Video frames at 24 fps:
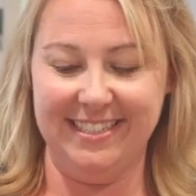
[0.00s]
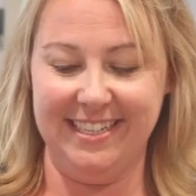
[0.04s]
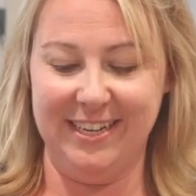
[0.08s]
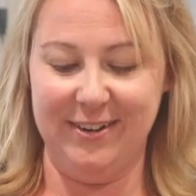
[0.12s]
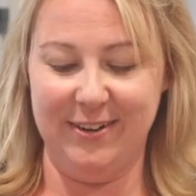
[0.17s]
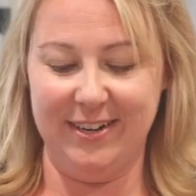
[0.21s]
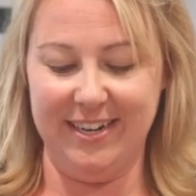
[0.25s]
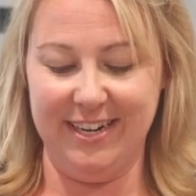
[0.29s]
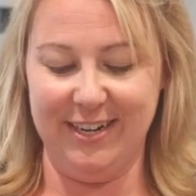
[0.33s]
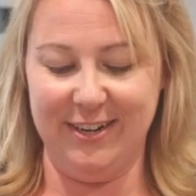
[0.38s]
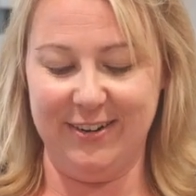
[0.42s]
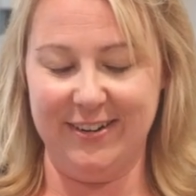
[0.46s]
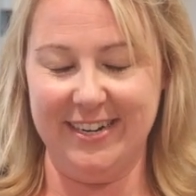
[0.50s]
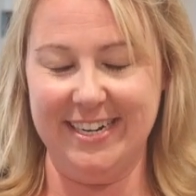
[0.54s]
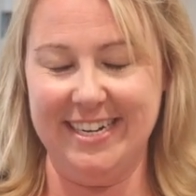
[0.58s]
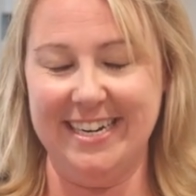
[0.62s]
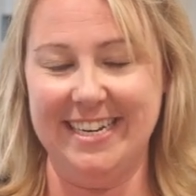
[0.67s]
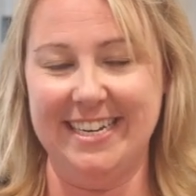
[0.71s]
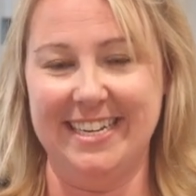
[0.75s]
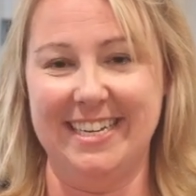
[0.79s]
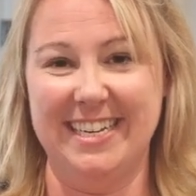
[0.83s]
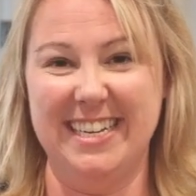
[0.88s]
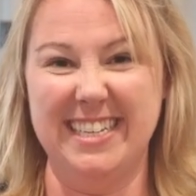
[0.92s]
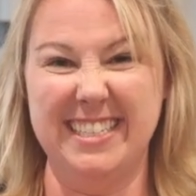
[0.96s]
secret
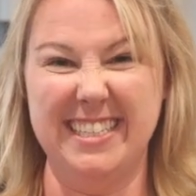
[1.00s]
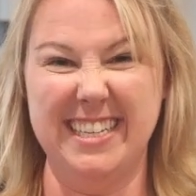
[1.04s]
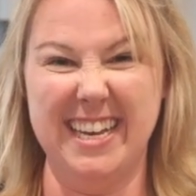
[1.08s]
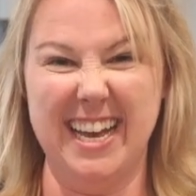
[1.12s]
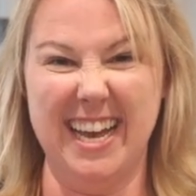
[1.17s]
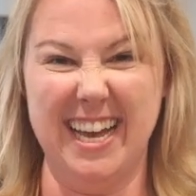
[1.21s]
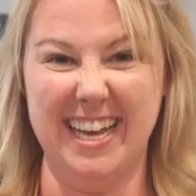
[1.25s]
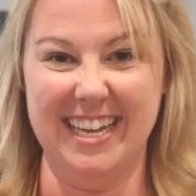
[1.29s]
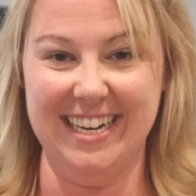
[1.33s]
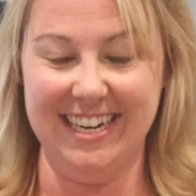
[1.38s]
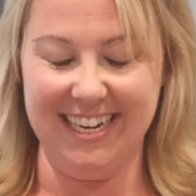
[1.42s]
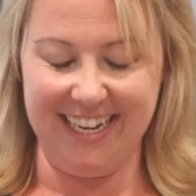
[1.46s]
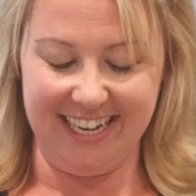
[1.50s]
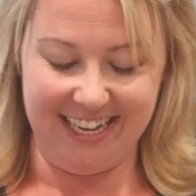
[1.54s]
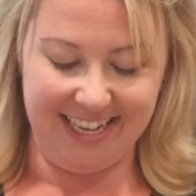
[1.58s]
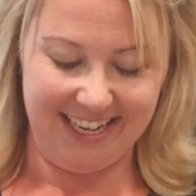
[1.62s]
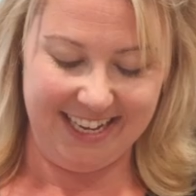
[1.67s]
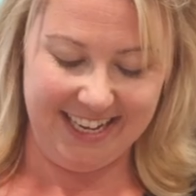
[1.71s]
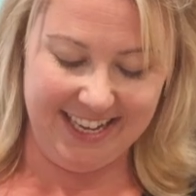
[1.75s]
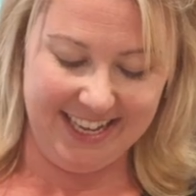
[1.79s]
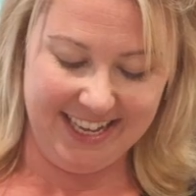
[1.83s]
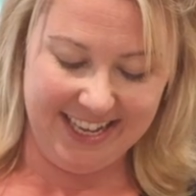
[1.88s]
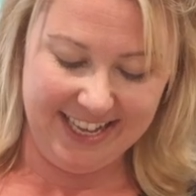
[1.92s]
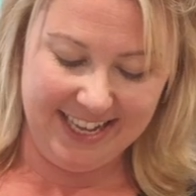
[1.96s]
ingredient is honey.
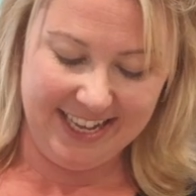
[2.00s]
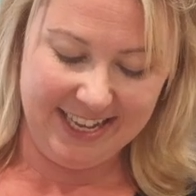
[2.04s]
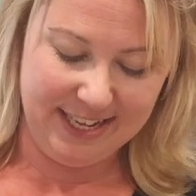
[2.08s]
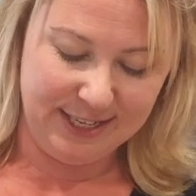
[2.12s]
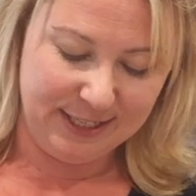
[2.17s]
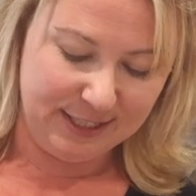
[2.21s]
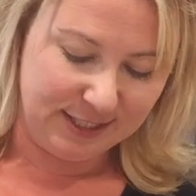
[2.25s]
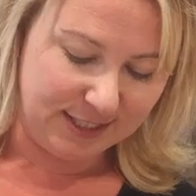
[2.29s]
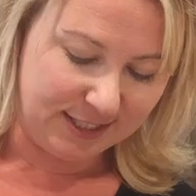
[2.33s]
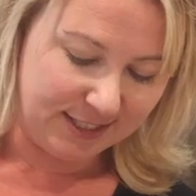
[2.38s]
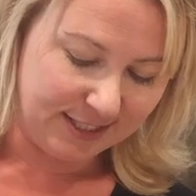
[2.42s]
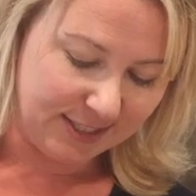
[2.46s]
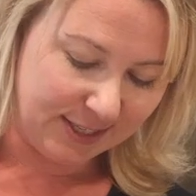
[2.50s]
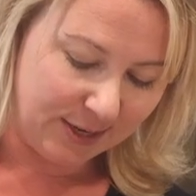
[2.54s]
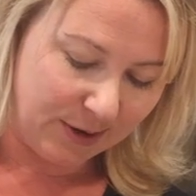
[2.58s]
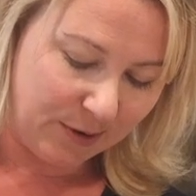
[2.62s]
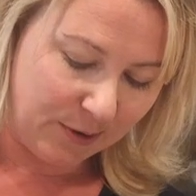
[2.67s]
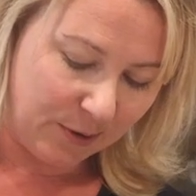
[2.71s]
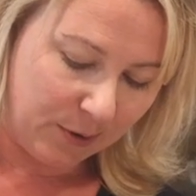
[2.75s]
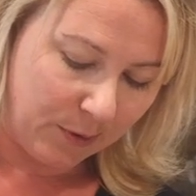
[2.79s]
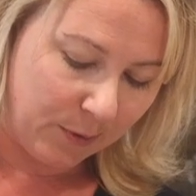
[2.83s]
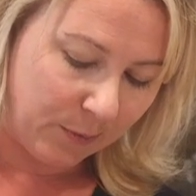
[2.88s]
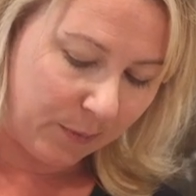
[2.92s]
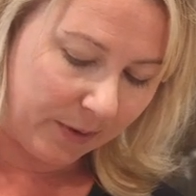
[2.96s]

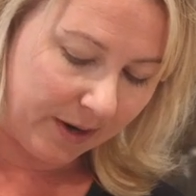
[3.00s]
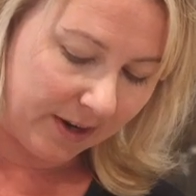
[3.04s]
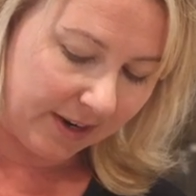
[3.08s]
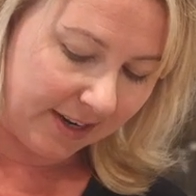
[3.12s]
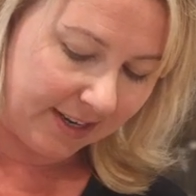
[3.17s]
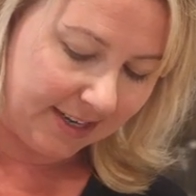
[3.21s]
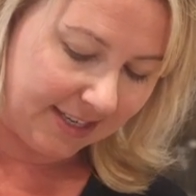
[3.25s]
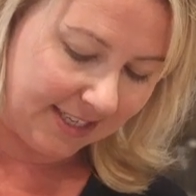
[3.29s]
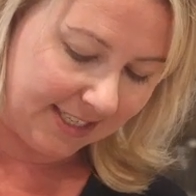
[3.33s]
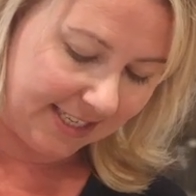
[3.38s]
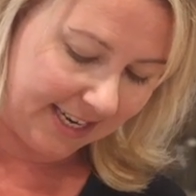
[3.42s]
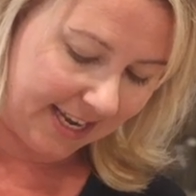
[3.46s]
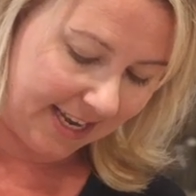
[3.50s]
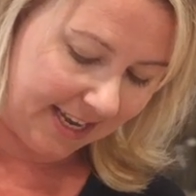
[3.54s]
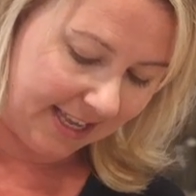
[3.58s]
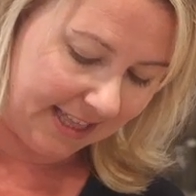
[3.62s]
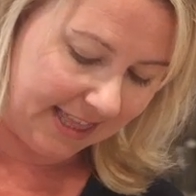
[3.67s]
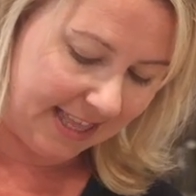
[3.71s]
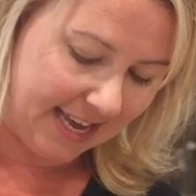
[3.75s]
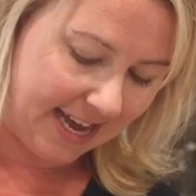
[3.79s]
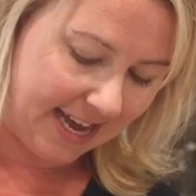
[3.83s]
So we are going to take